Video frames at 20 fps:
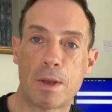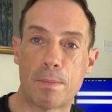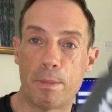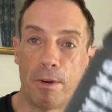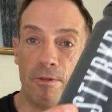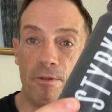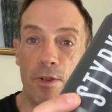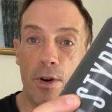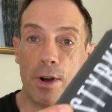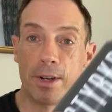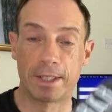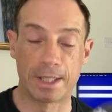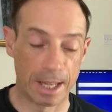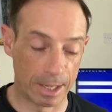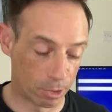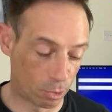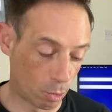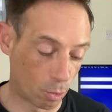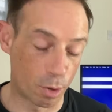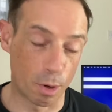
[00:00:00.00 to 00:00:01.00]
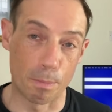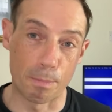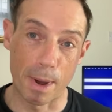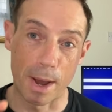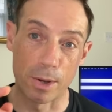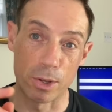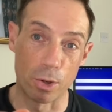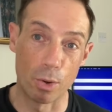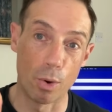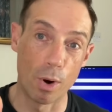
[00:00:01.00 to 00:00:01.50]
But first, let's talk
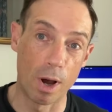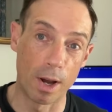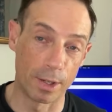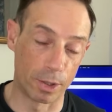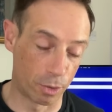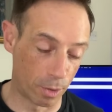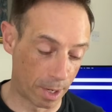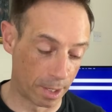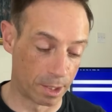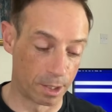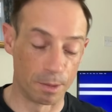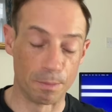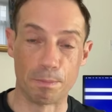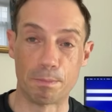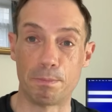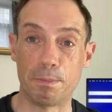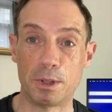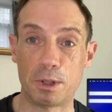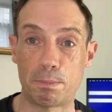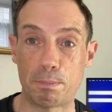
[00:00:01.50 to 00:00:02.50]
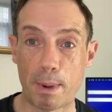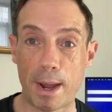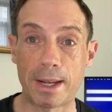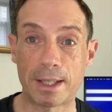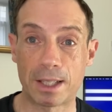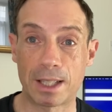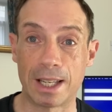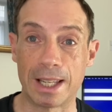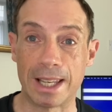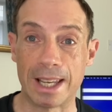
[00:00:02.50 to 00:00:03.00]
about your hydration,
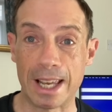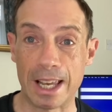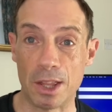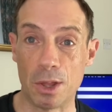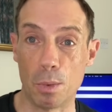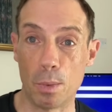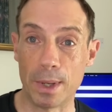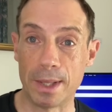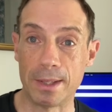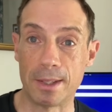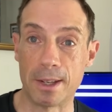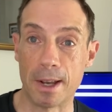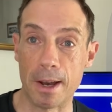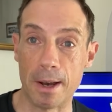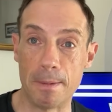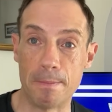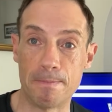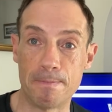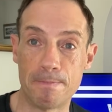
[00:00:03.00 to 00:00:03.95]
especially in the winter.